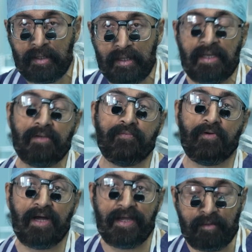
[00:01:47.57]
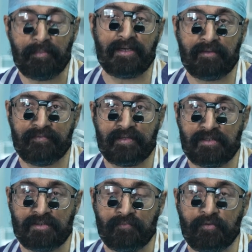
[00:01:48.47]
And for higher
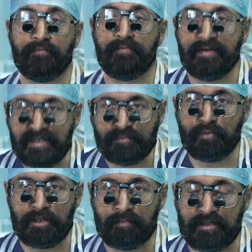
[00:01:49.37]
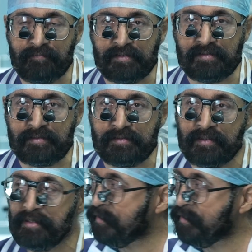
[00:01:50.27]
magnification for very small blood vessels,